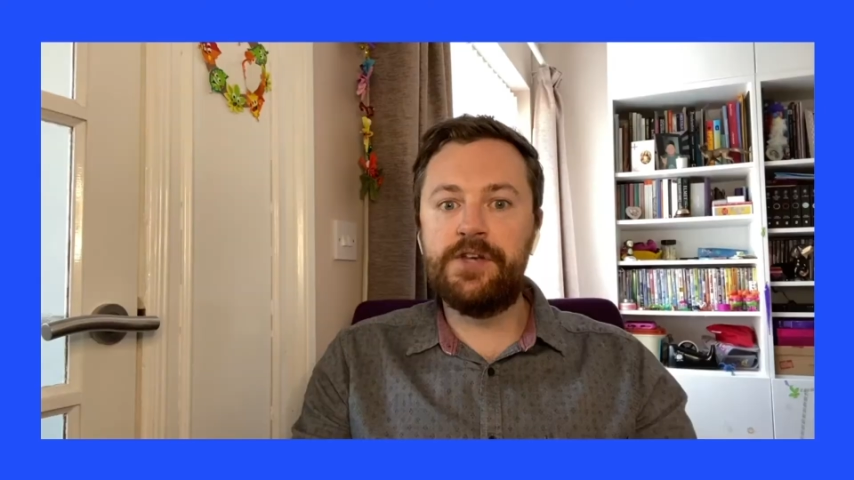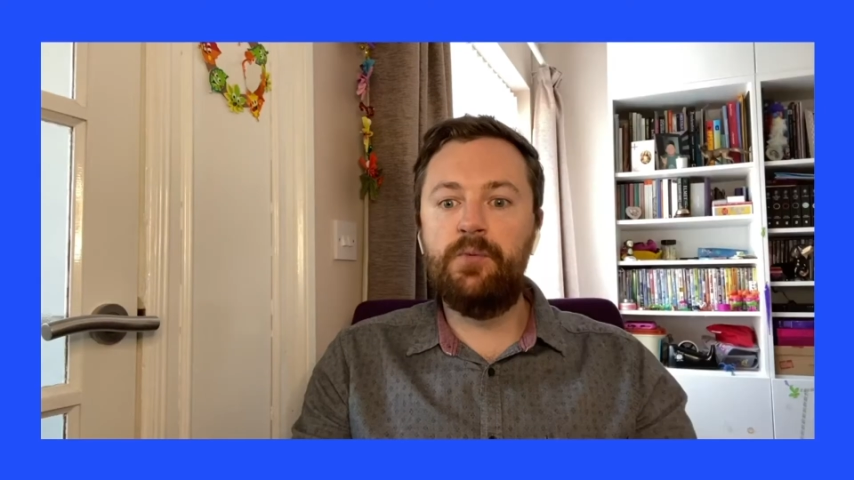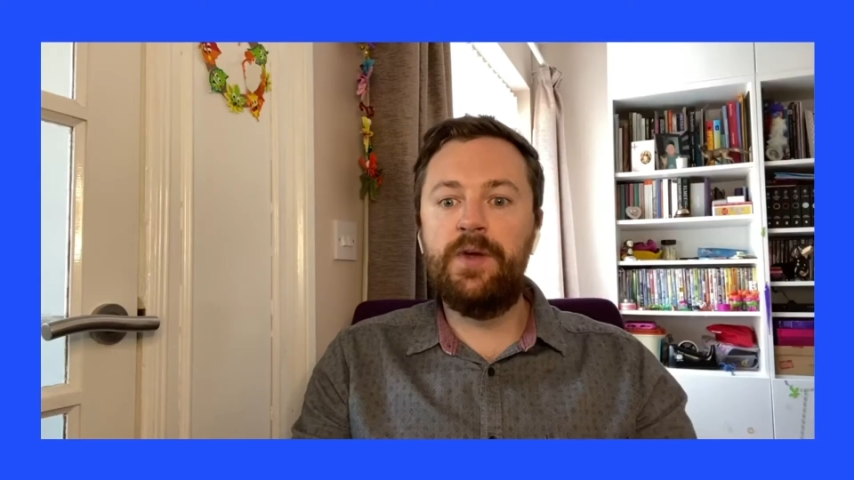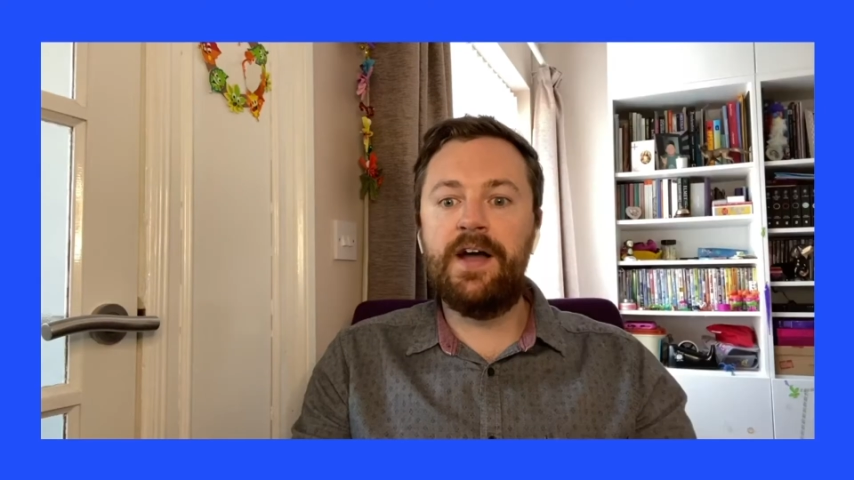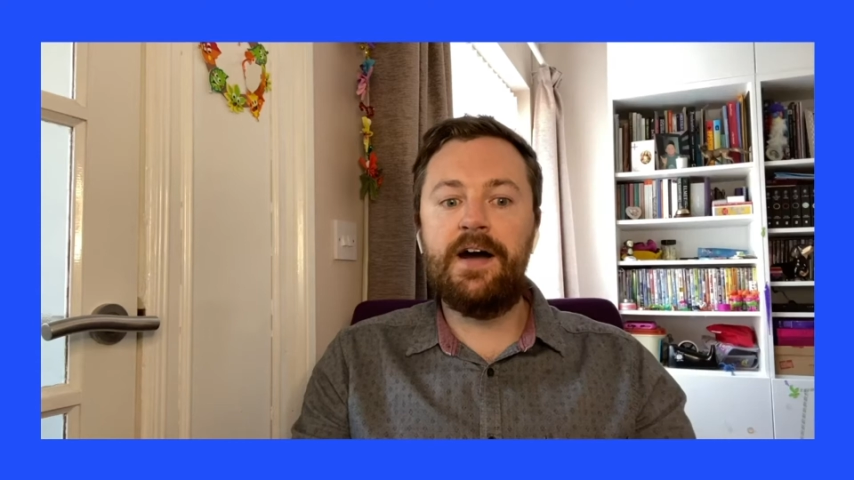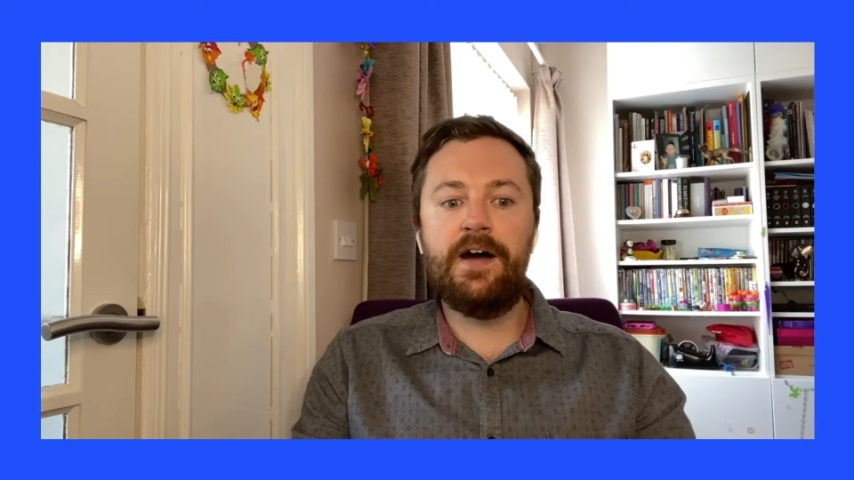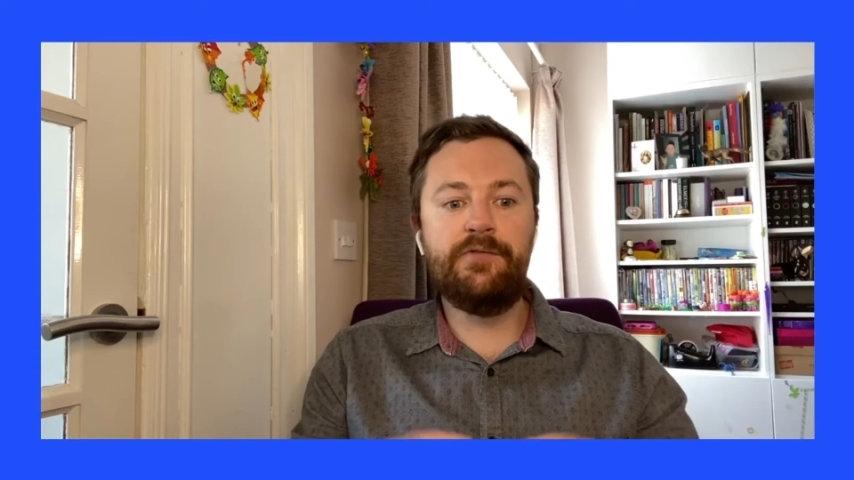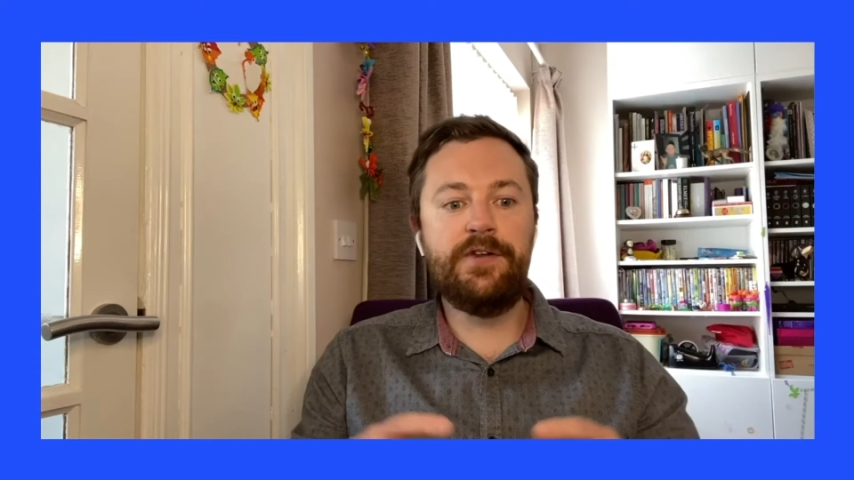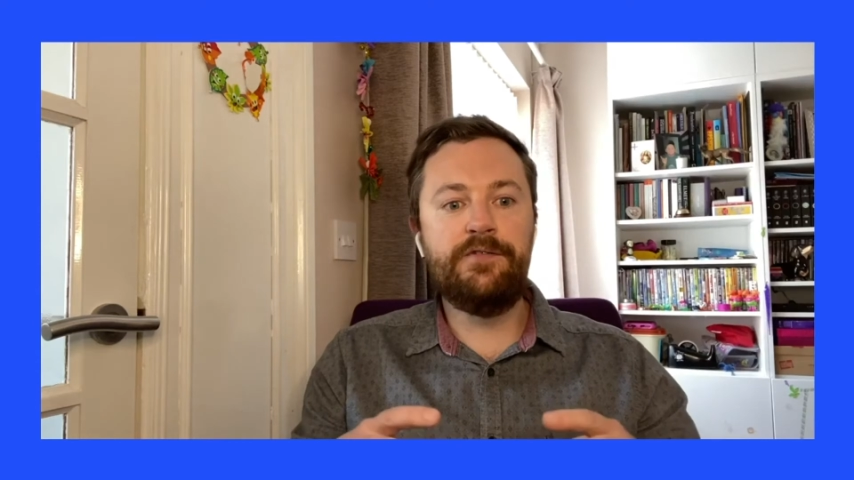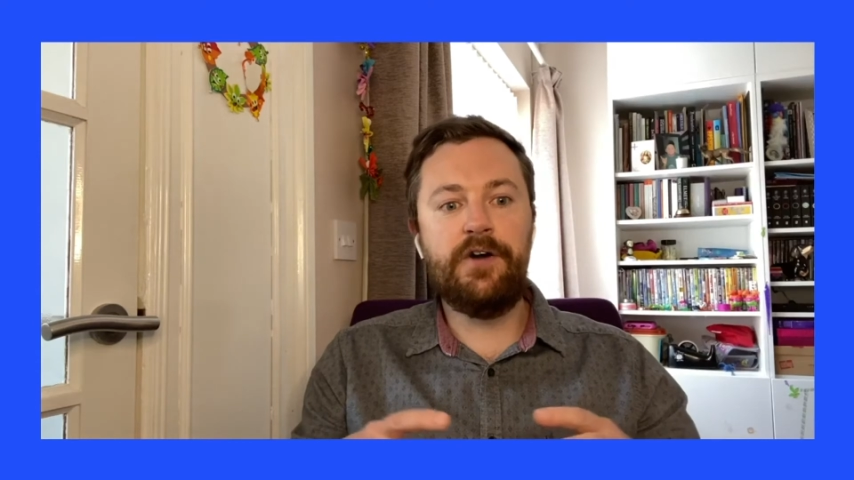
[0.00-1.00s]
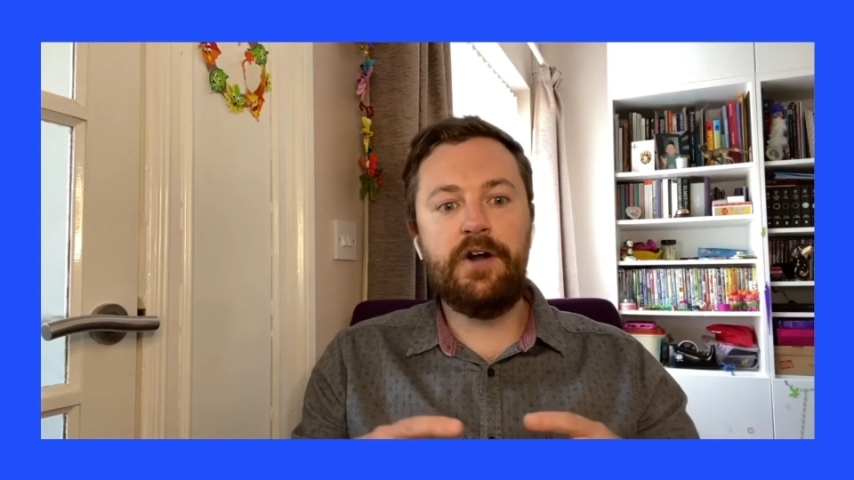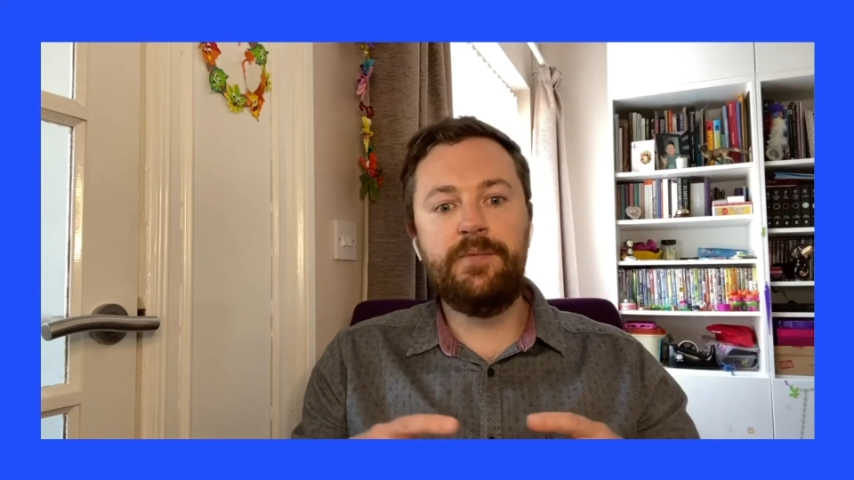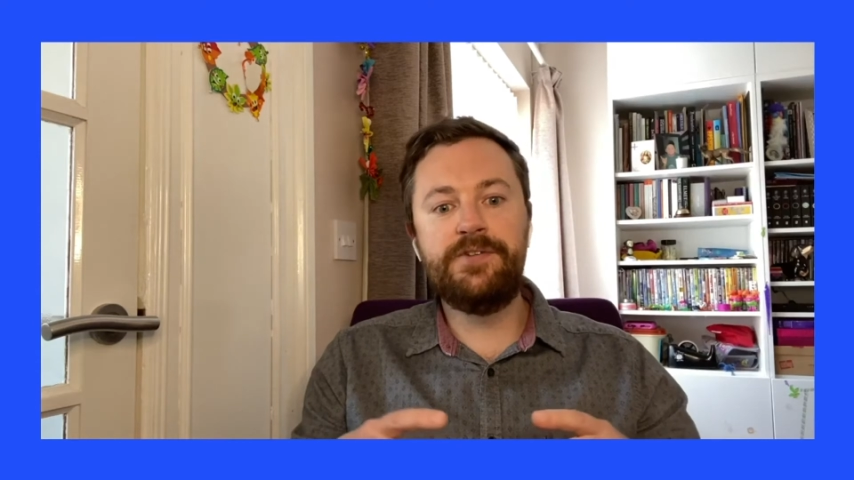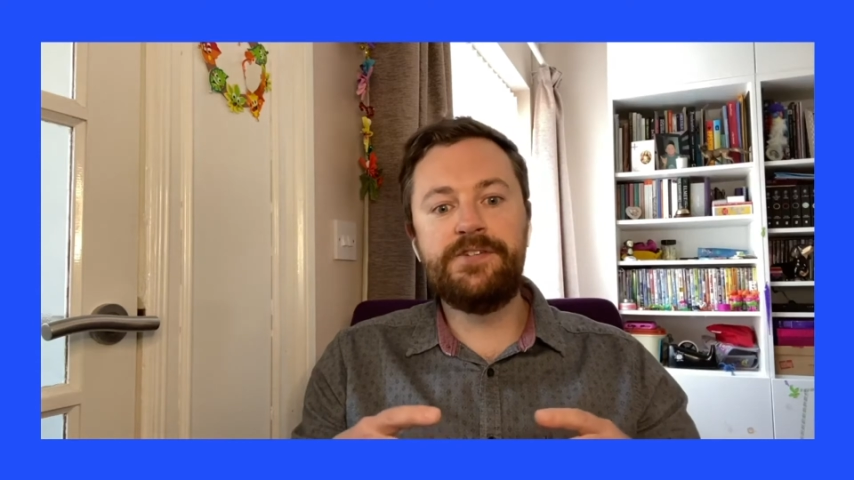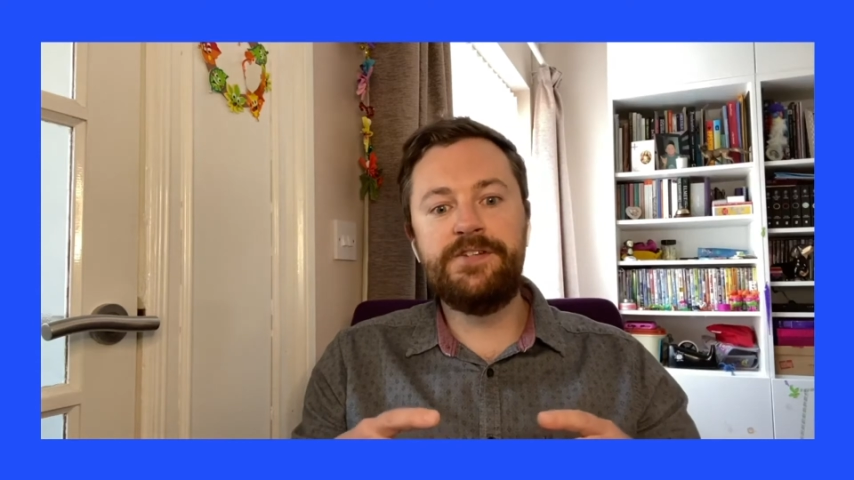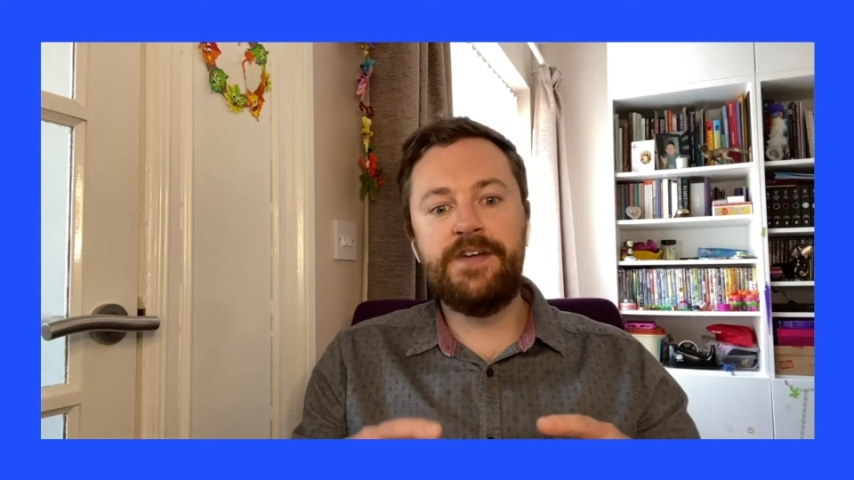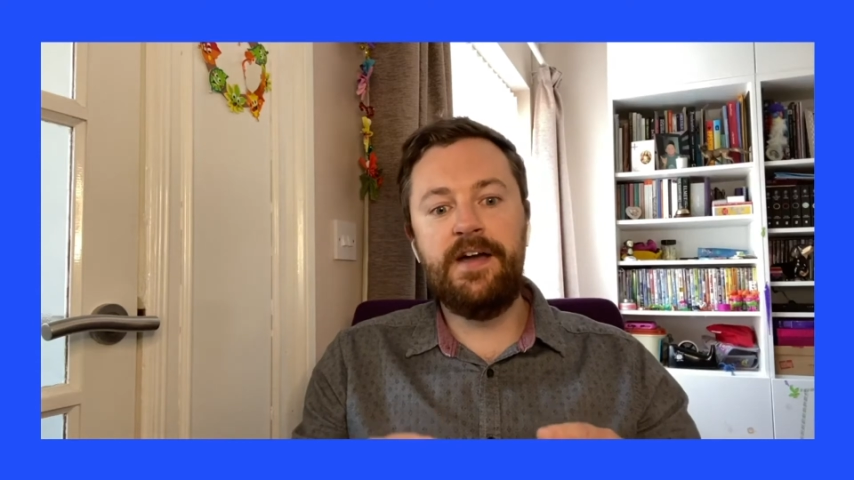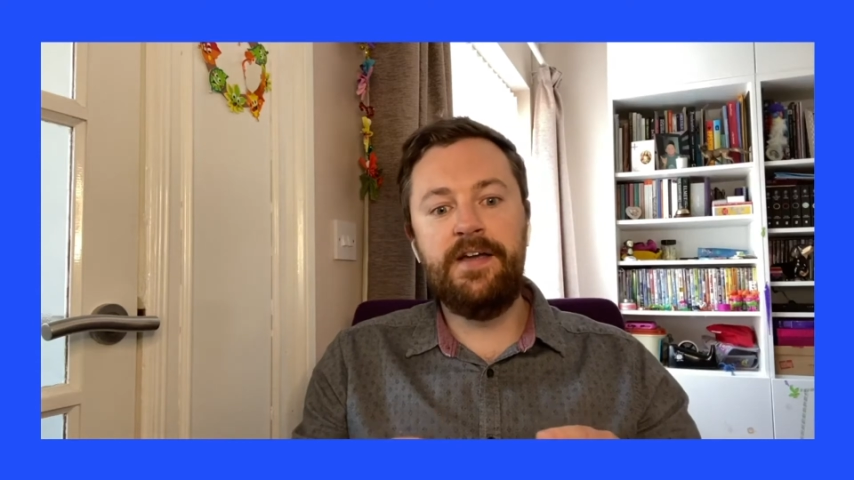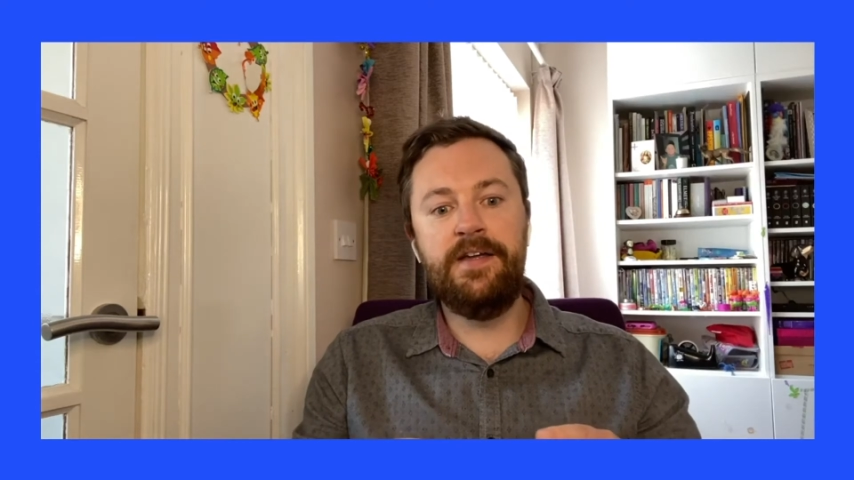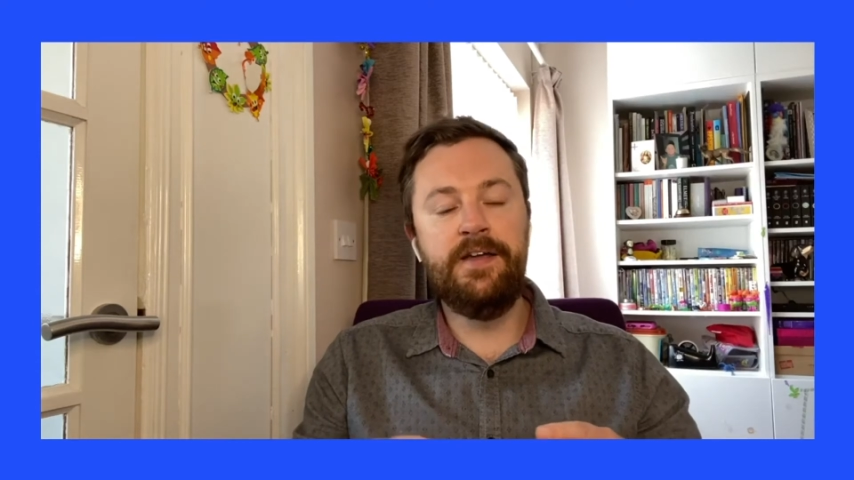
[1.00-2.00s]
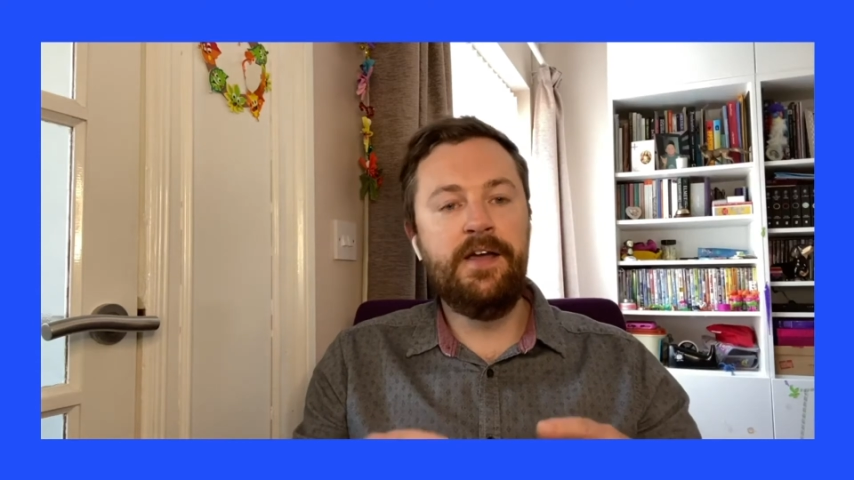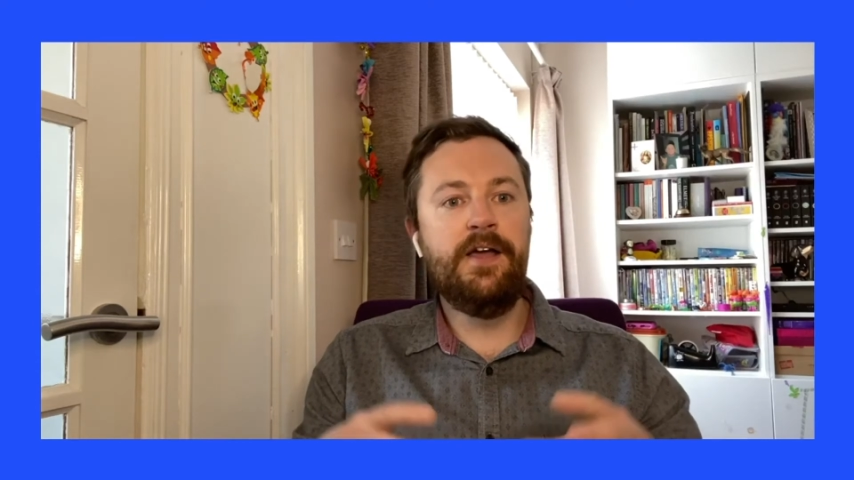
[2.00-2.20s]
we have an environment today